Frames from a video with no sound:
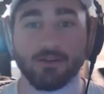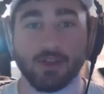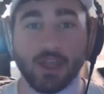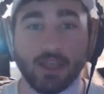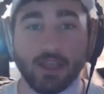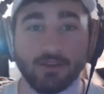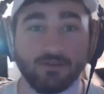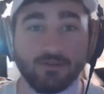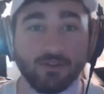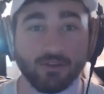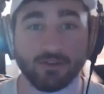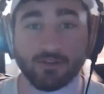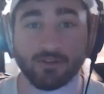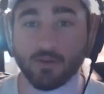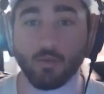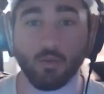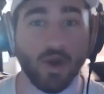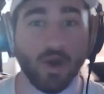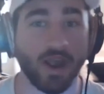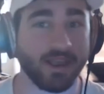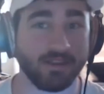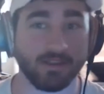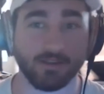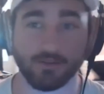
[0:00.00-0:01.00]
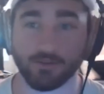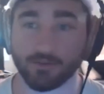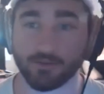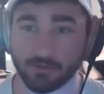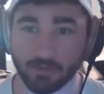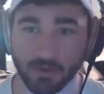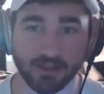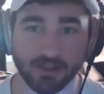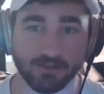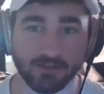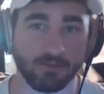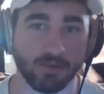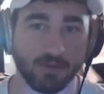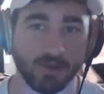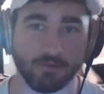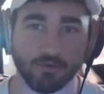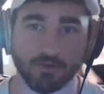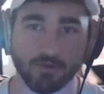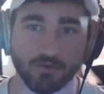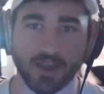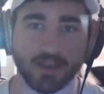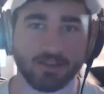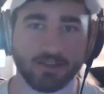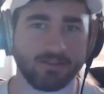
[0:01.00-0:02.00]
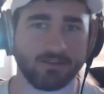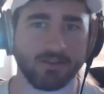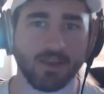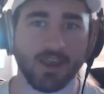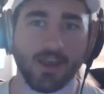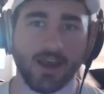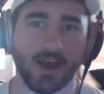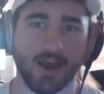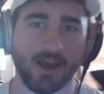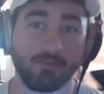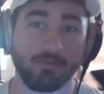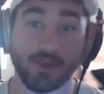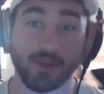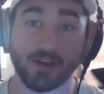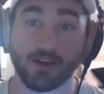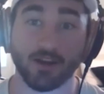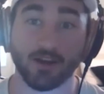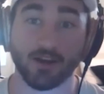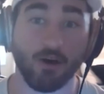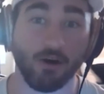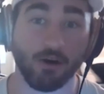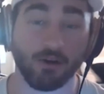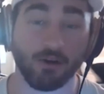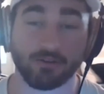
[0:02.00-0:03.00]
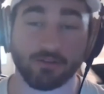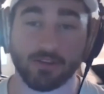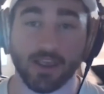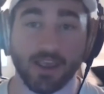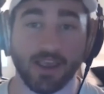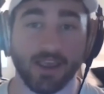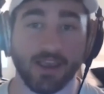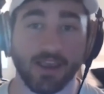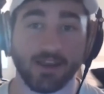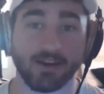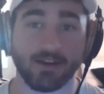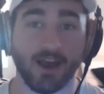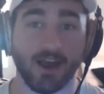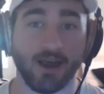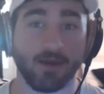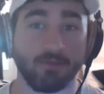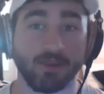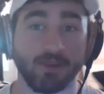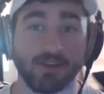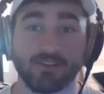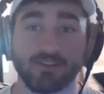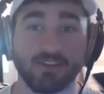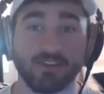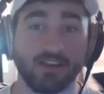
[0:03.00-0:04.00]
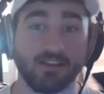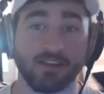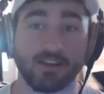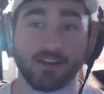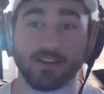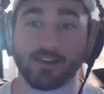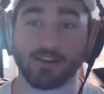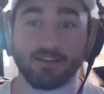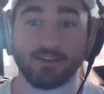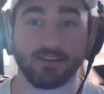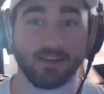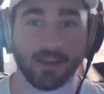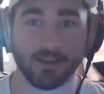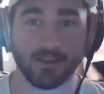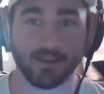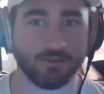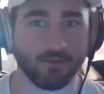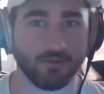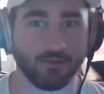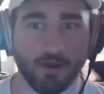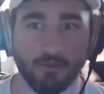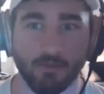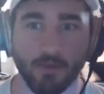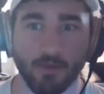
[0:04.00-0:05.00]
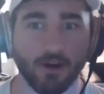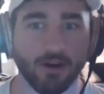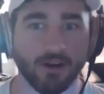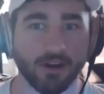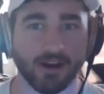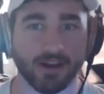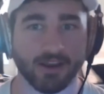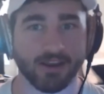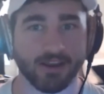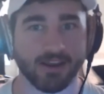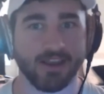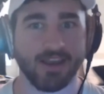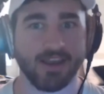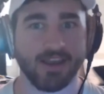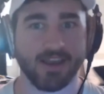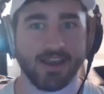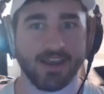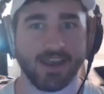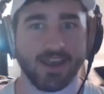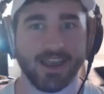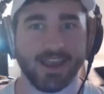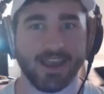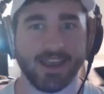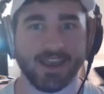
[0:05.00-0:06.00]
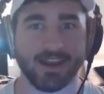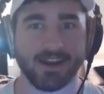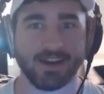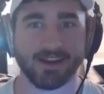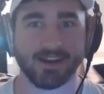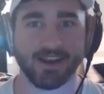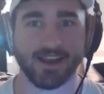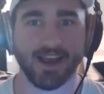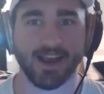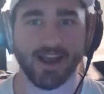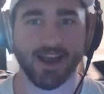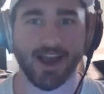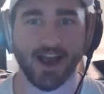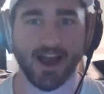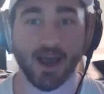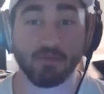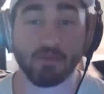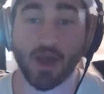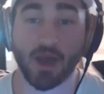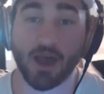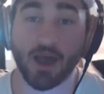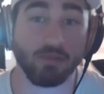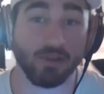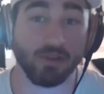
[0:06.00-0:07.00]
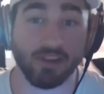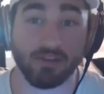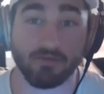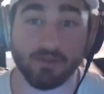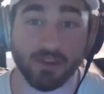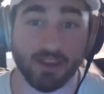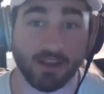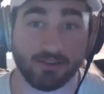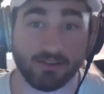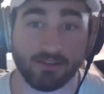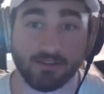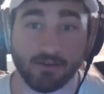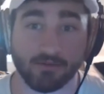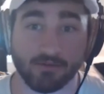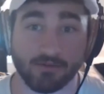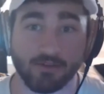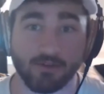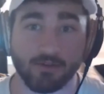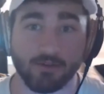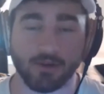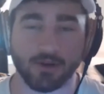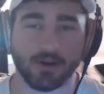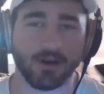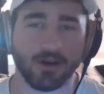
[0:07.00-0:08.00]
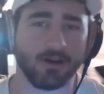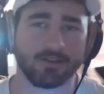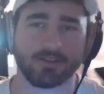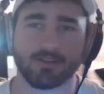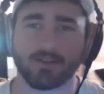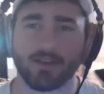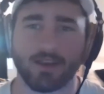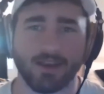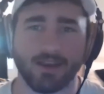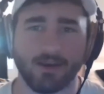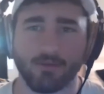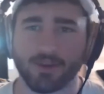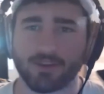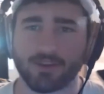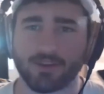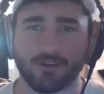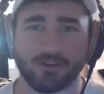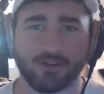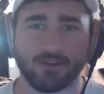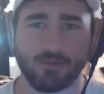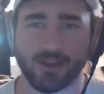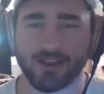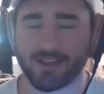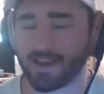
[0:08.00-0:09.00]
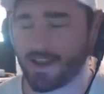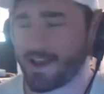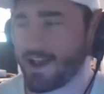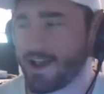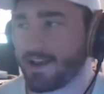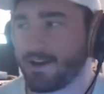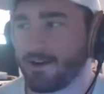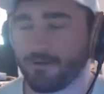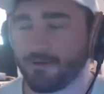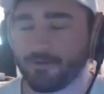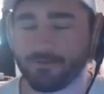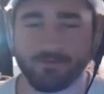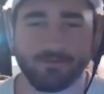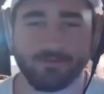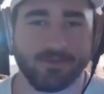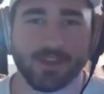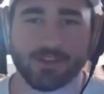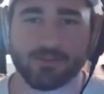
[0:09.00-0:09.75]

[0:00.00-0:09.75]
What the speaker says: just the way that you speak to people. I've been on calls and I've been selling the Instagram marketing, and I believe in that stuff too. You know, it's like we talked about, like, that's